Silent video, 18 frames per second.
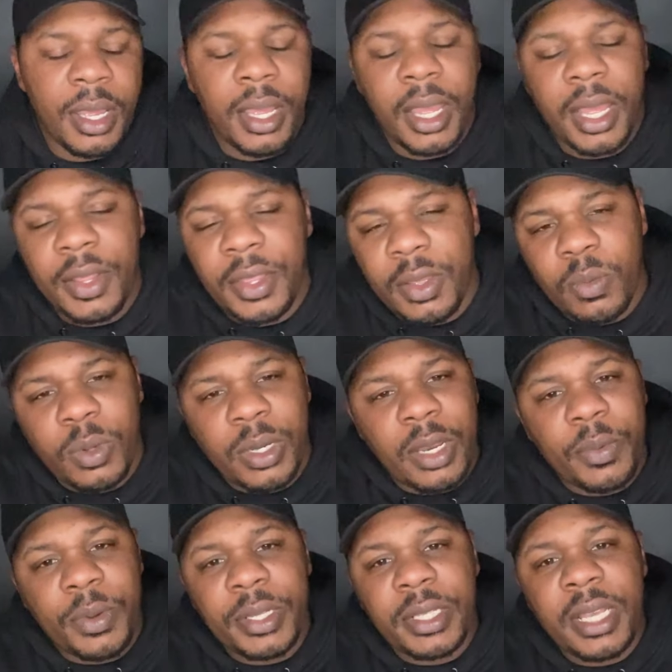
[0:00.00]
And then when
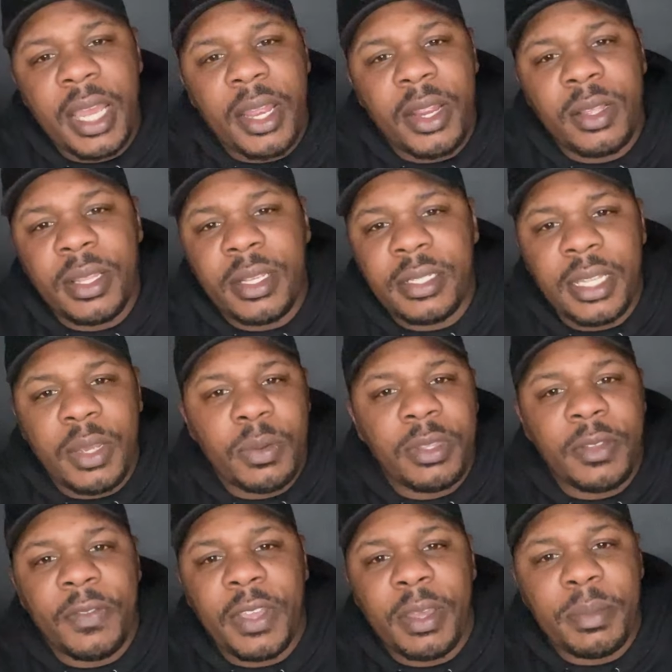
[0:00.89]
they retire, they stay with
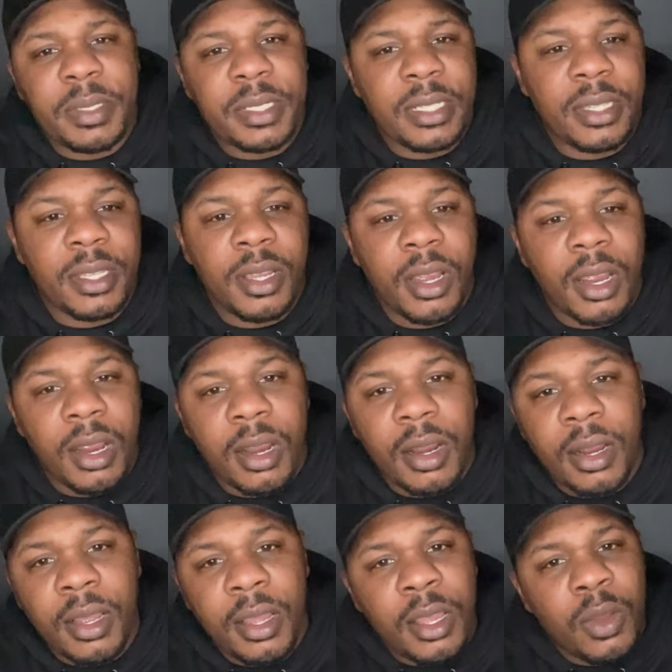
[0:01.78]
the family that they
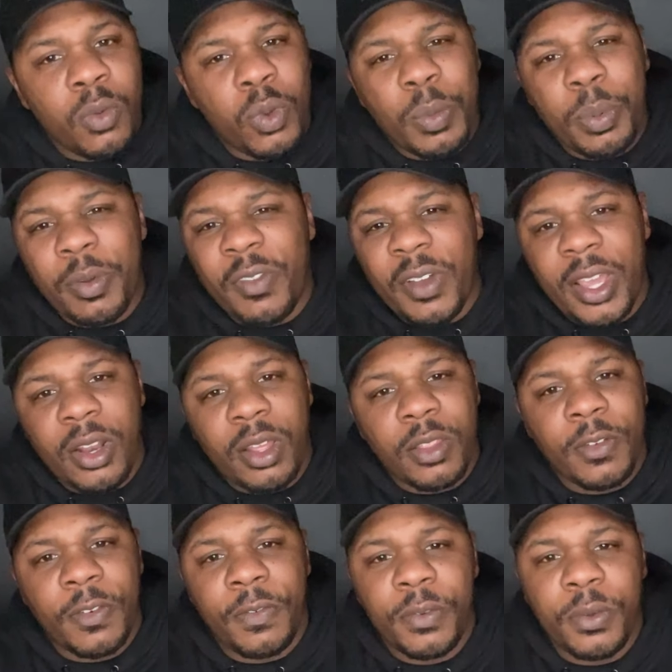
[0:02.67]
are. We provide all
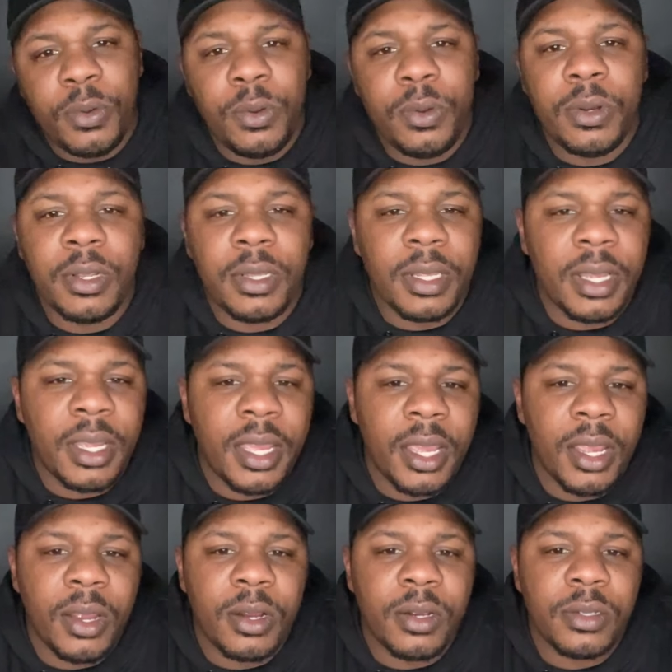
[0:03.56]
the food and the
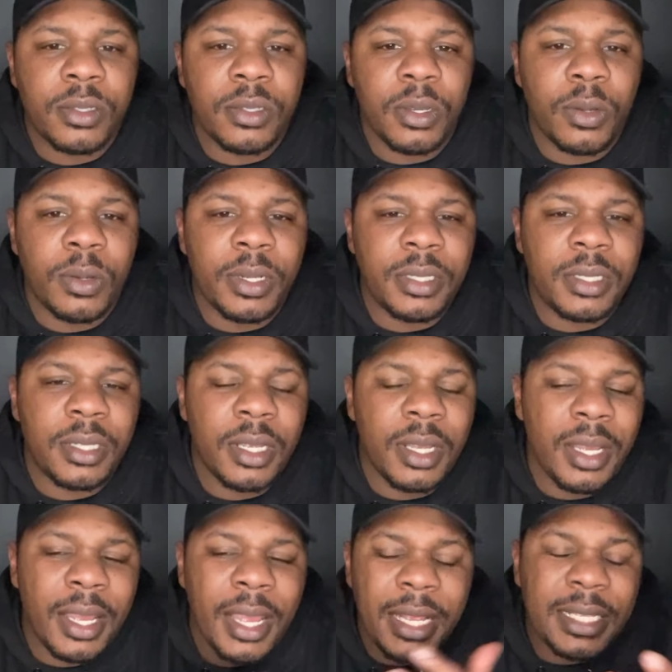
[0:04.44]
care. So it's
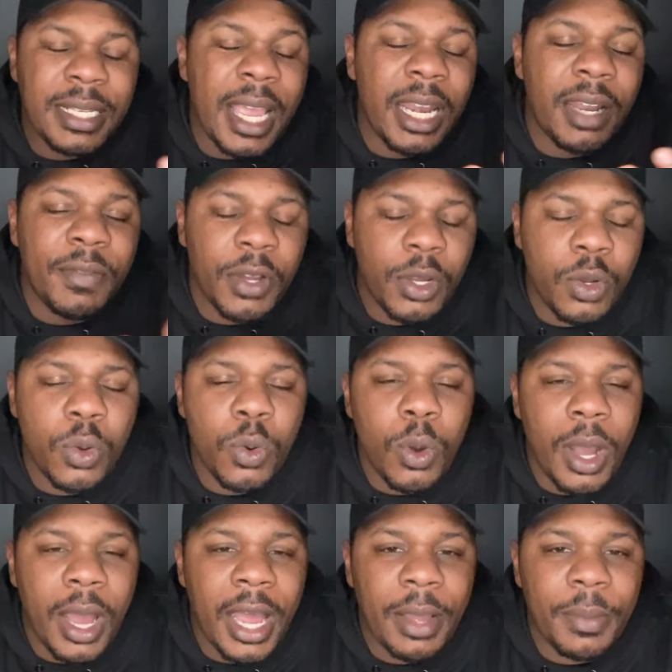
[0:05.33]
kind of a
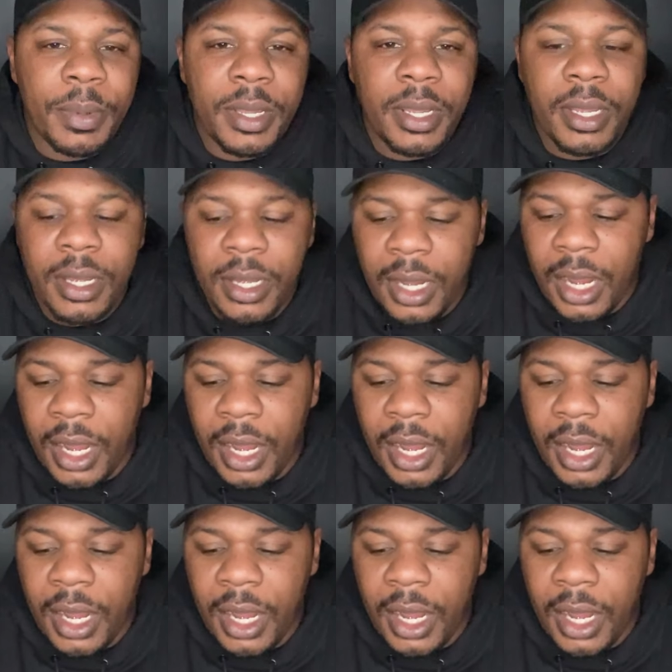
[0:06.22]
cool hobby.